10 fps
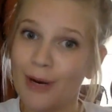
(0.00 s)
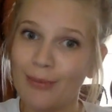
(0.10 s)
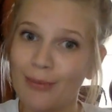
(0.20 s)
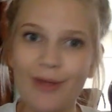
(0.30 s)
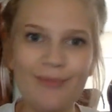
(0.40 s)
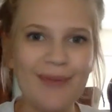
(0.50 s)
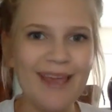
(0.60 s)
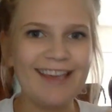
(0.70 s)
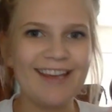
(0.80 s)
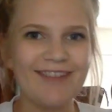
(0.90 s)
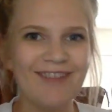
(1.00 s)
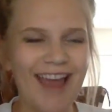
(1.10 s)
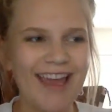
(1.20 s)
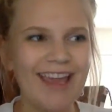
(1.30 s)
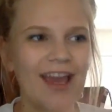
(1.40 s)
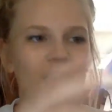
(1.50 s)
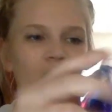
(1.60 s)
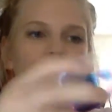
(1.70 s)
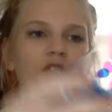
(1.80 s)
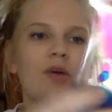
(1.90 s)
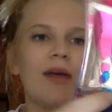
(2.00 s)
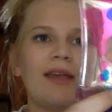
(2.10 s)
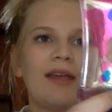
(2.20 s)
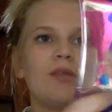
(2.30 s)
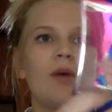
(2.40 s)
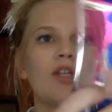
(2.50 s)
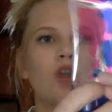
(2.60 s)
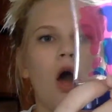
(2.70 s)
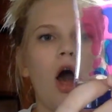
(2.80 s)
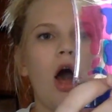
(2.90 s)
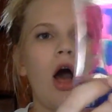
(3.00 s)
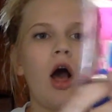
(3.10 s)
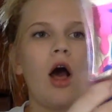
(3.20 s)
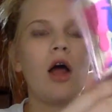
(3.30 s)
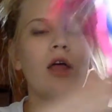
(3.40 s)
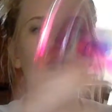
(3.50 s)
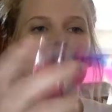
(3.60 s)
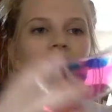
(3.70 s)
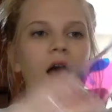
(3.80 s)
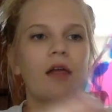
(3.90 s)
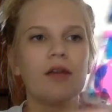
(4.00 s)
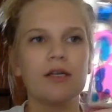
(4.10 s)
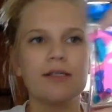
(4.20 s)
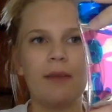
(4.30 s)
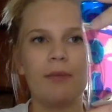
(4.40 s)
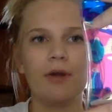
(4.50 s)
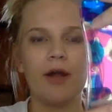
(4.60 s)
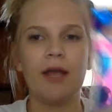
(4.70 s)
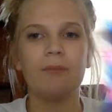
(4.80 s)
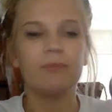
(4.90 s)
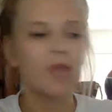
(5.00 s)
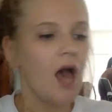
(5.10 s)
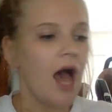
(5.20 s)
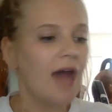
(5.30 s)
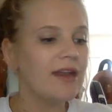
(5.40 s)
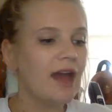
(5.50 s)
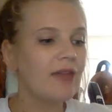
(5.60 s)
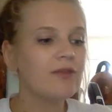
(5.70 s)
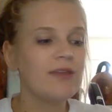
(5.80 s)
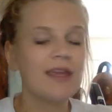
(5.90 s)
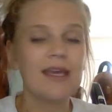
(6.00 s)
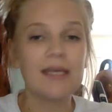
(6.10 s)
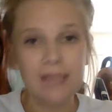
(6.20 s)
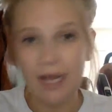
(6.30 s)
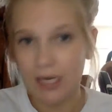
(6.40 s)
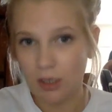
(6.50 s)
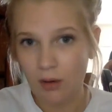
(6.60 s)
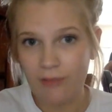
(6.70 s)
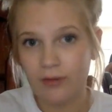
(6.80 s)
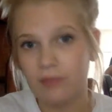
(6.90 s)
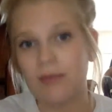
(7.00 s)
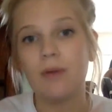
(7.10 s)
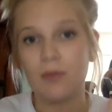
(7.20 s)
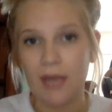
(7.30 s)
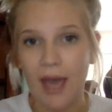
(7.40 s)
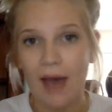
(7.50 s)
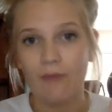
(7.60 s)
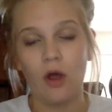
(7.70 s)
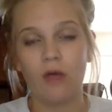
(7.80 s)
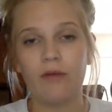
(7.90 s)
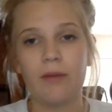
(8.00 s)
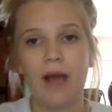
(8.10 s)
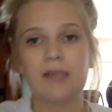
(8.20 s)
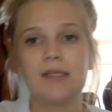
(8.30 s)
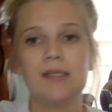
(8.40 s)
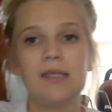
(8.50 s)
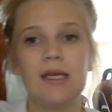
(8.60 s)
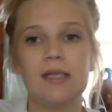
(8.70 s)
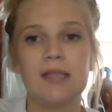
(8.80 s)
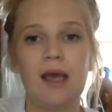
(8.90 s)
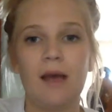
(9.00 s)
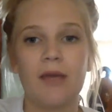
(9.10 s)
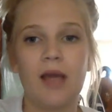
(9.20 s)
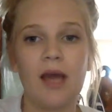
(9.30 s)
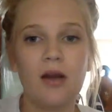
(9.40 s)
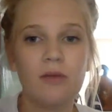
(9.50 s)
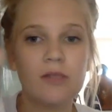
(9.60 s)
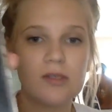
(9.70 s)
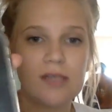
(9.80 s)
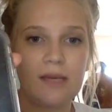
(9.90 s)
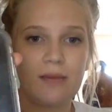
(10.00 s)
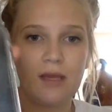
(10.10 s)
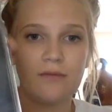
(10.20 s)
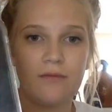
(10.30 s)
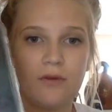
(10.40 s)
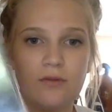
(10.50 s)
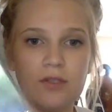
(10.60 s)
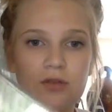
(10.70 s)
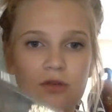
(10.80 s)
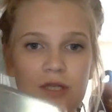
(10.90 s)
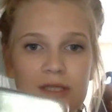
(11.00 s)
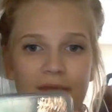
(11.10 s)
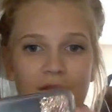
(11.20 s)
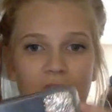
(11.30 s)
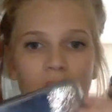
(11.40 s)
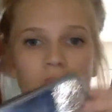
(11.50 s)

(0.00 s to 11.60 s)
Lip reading: purple, and pink. You're right. So I like to watch all of the colors separate. Another thing is that I don't have with me, but we have in all of our boxes is, it kind of almost looks like my phone screensaver.